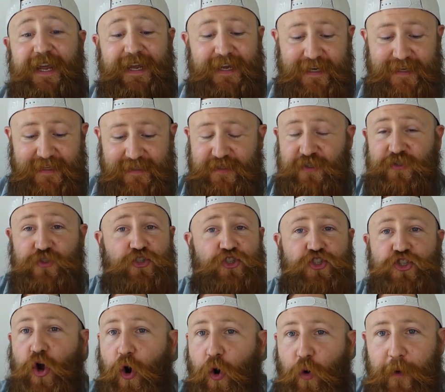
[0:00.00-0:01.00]
is
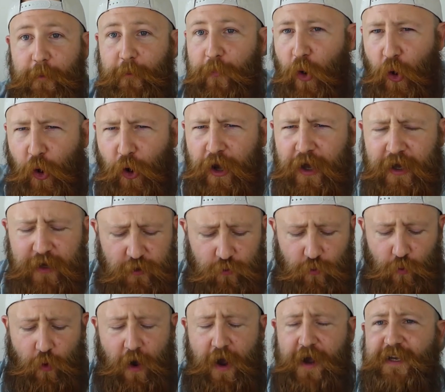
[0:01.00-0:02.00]
so important,
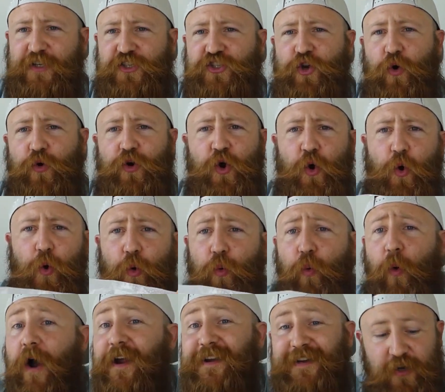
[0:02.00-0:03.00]
why it's so cool,
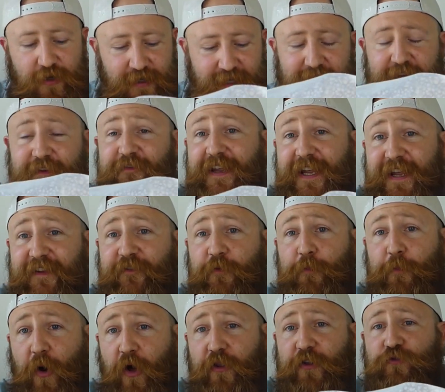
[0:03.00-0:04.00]
why Nike have even
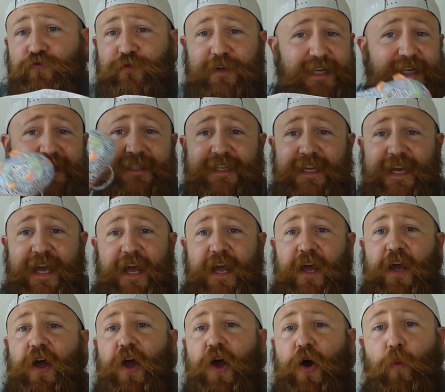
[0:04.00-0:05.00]
bothered releasing
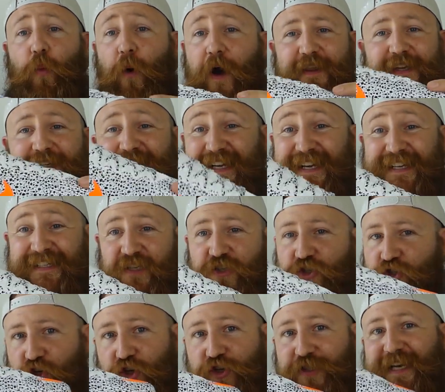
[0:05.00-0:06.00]
it, why this
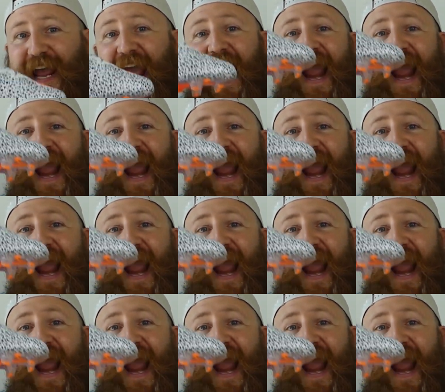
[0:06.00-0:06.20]
isn't just